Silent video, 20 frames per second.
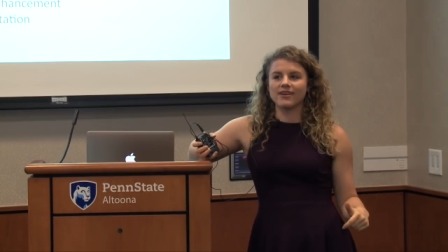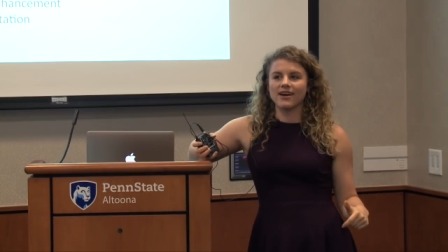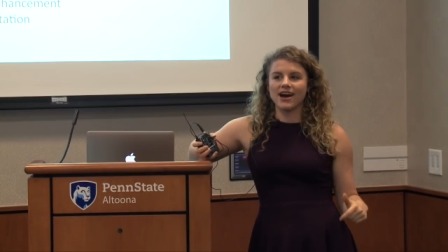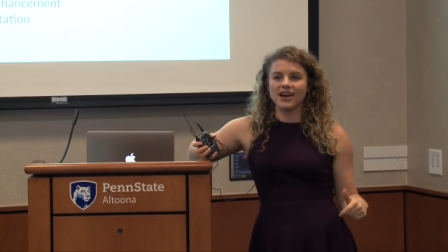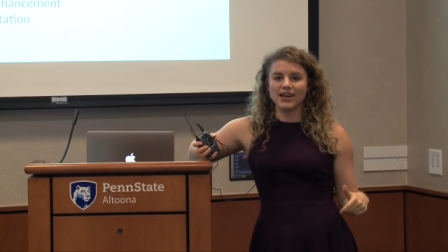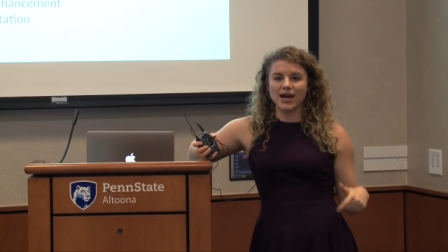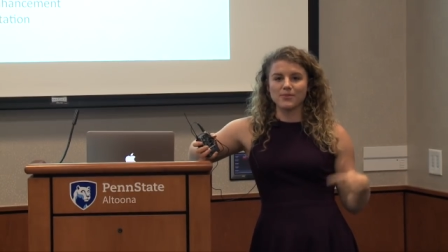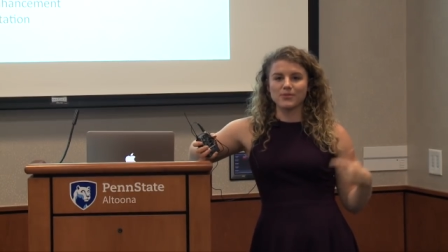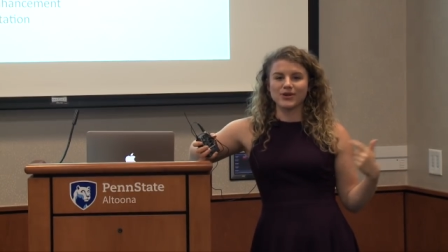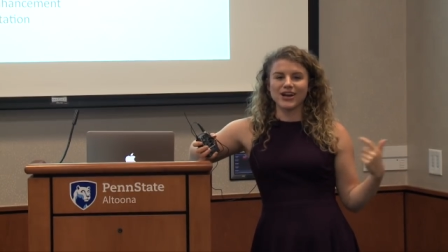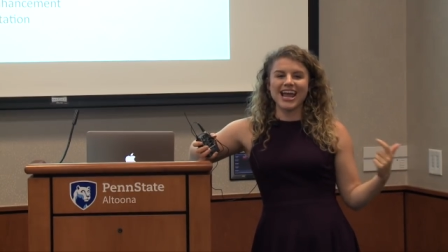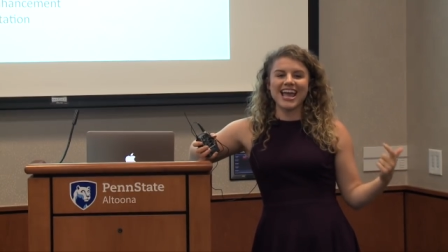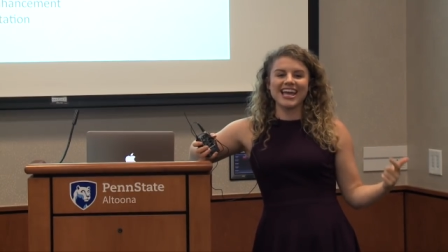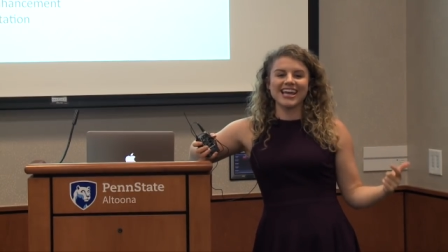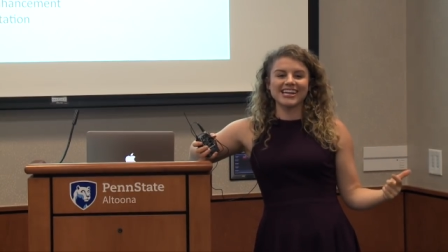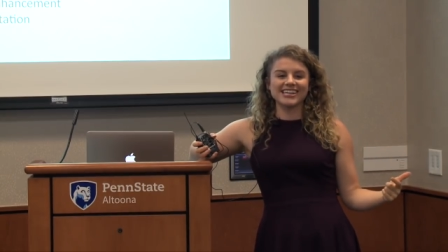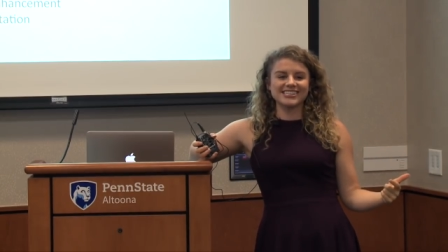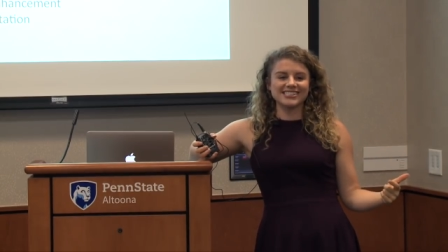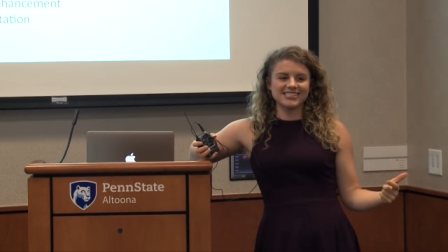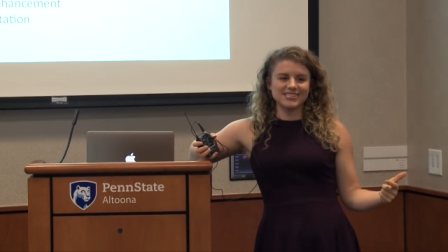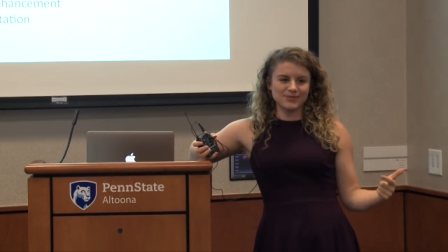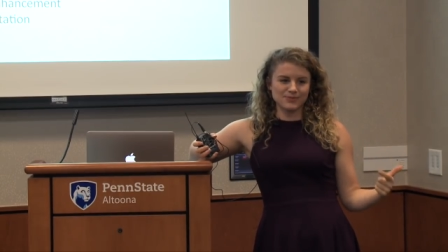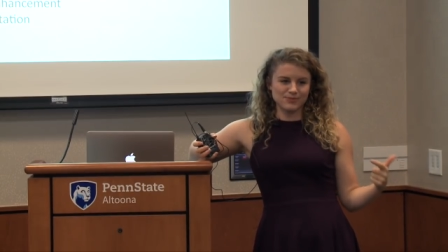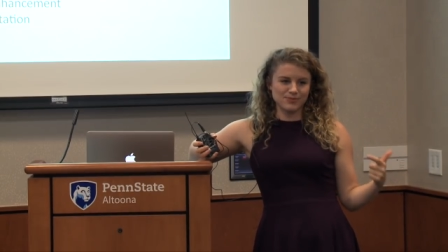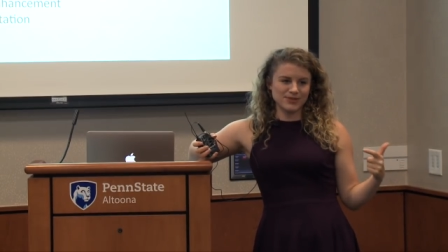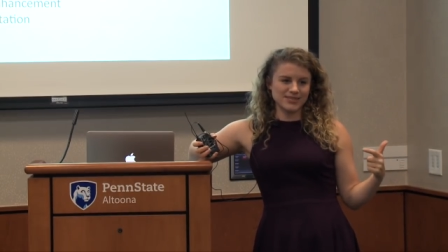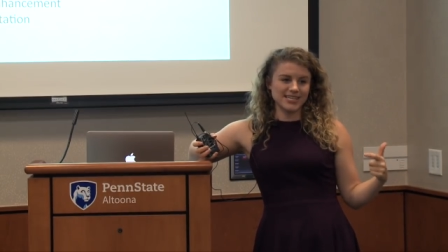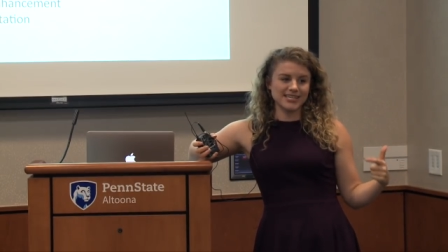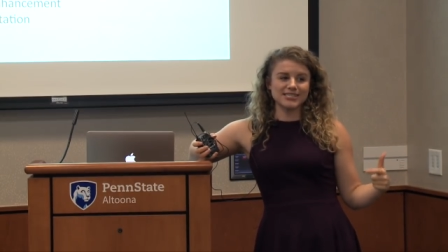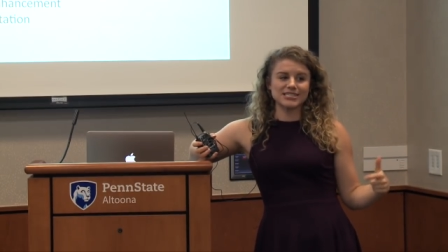an upper hand,
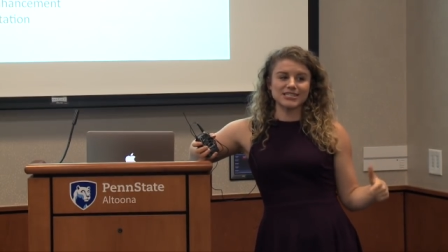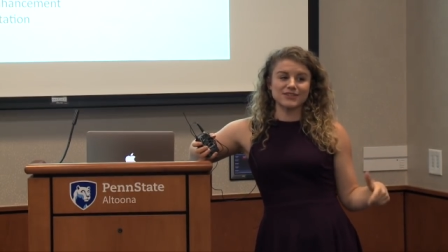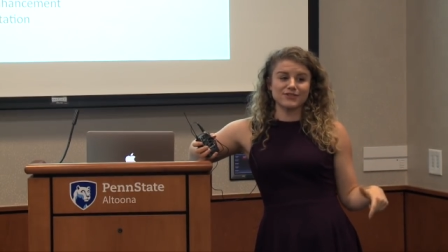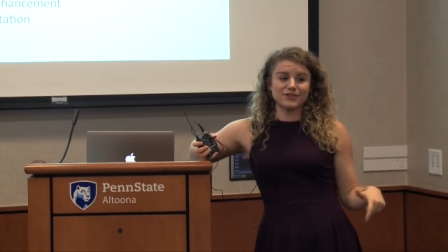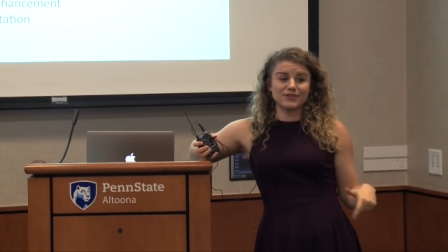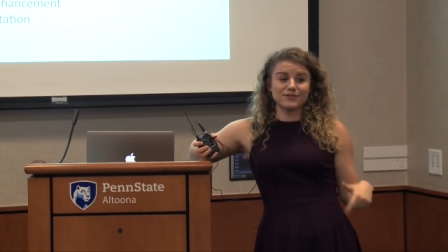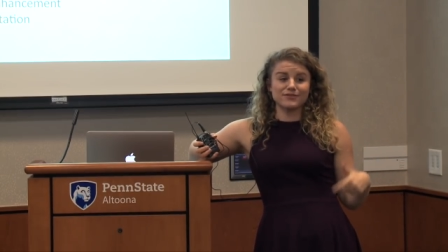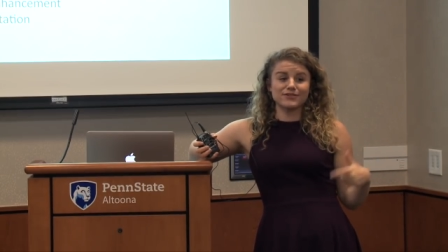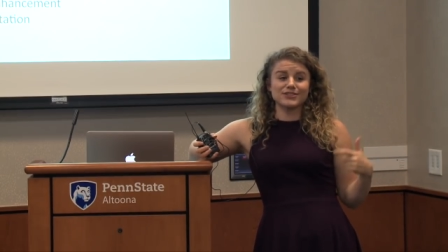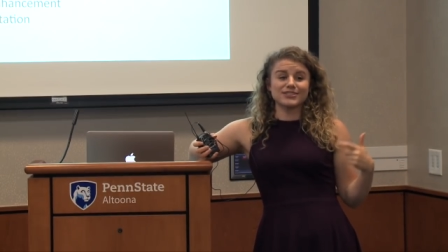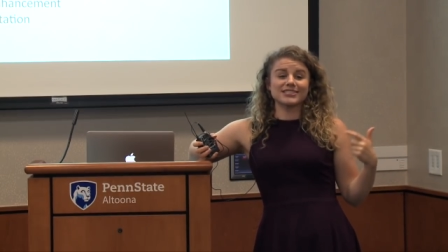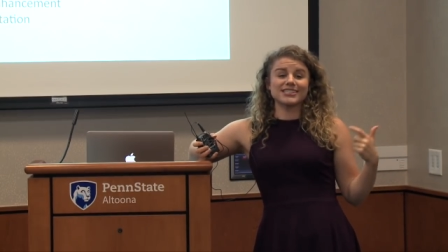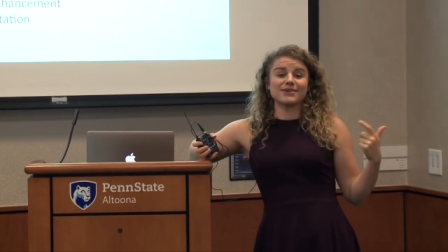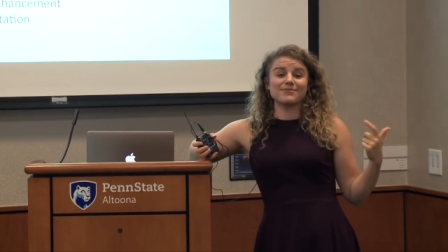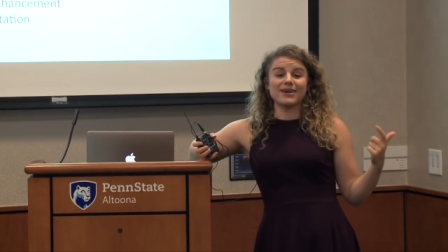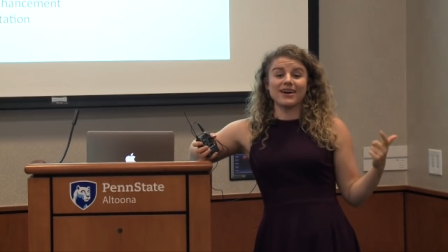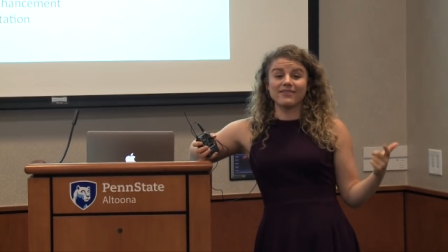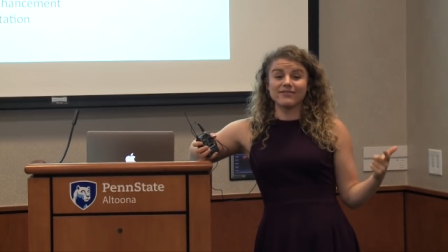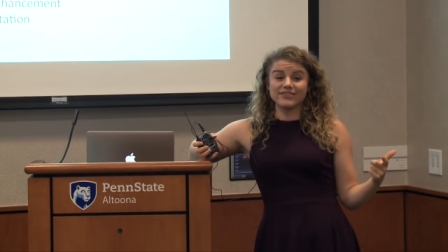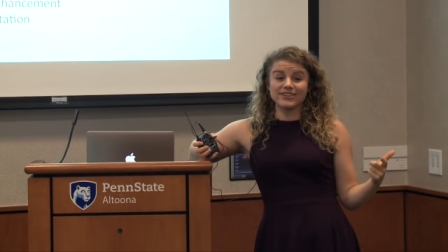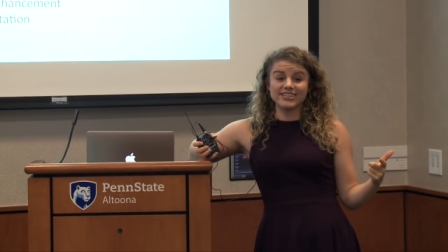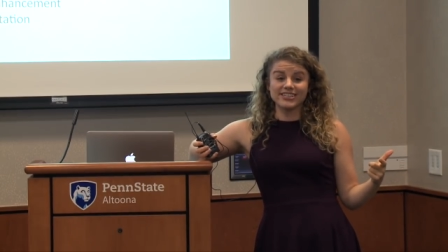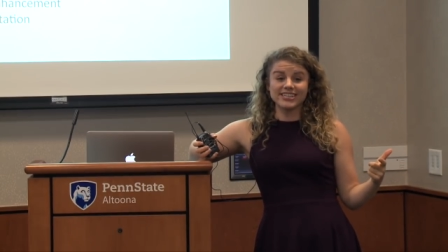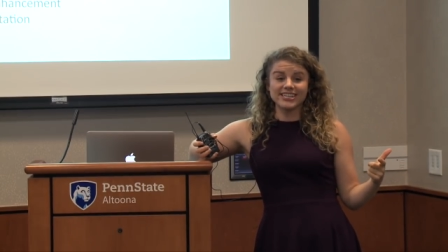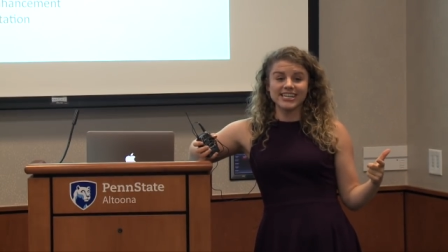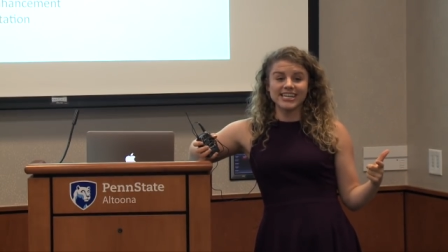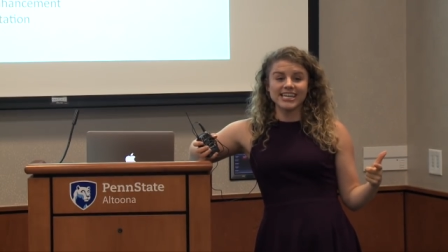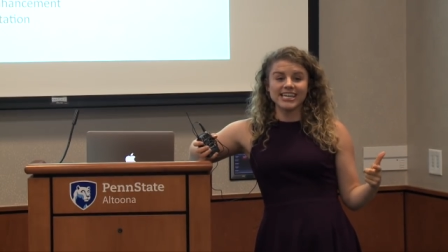potentially for the first time ever,